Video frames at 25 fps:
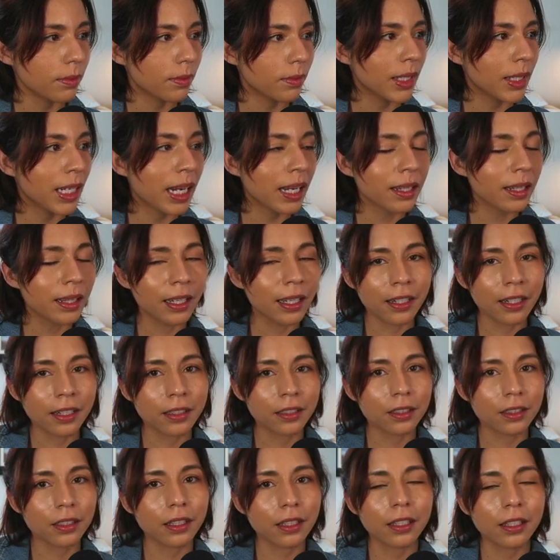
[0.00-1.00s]
yeah,
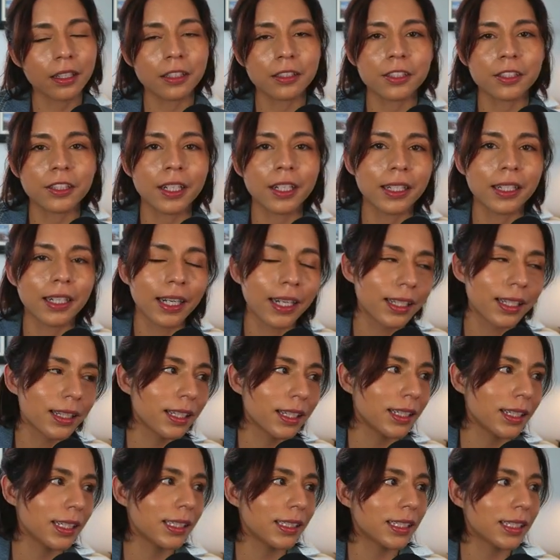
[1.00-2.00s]
they're they're trying to hide
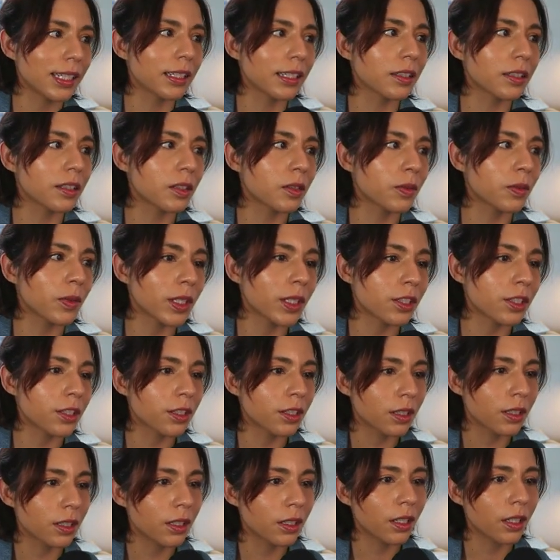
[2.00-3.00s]
the details,
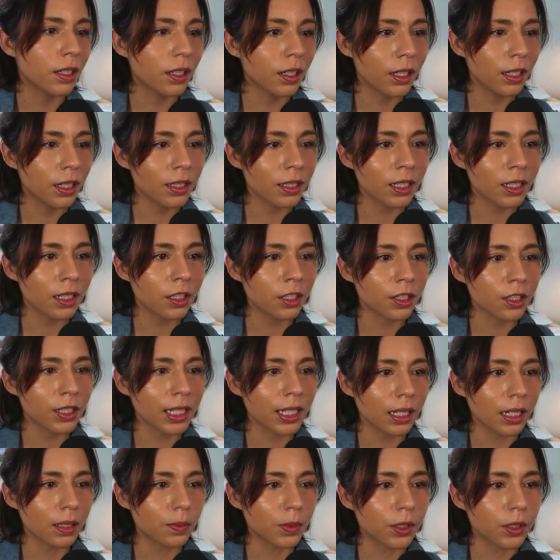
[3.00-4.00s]
which is
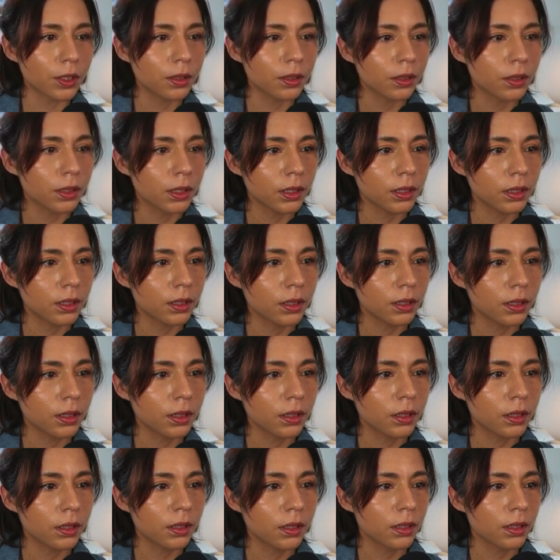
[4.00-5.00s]
understandable.
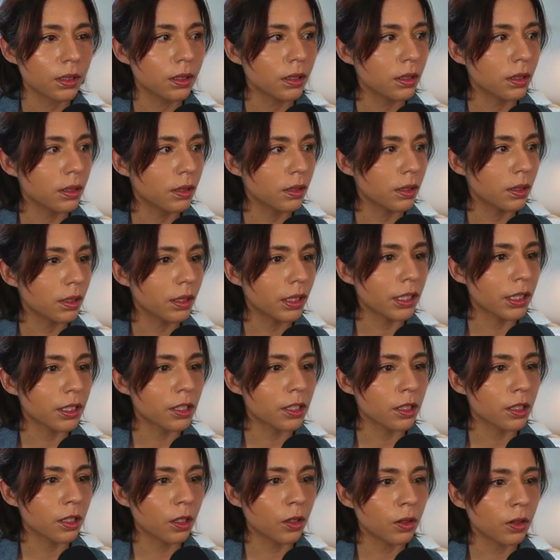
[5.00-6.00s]
They're
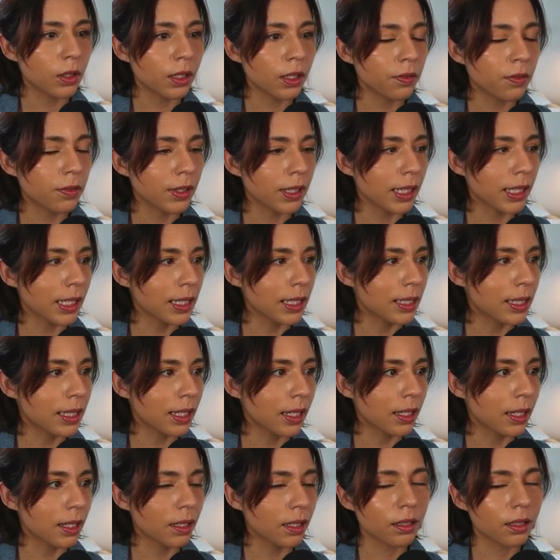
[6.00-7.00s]
slowly
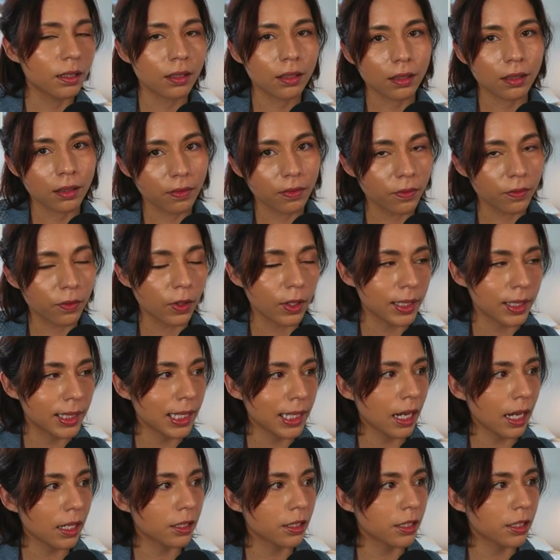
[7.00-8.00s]
releasing voice
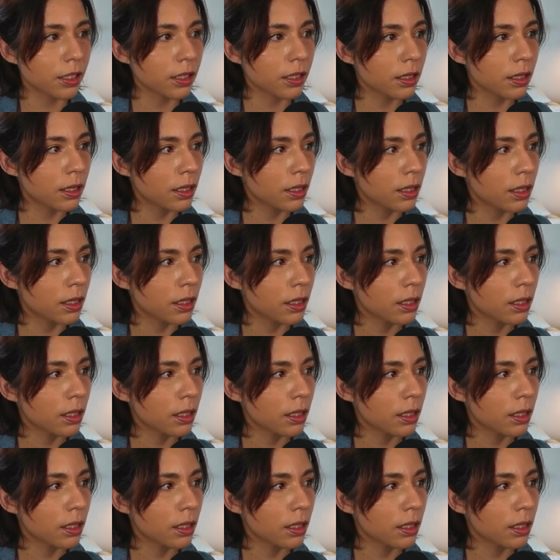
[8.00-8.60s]
actors.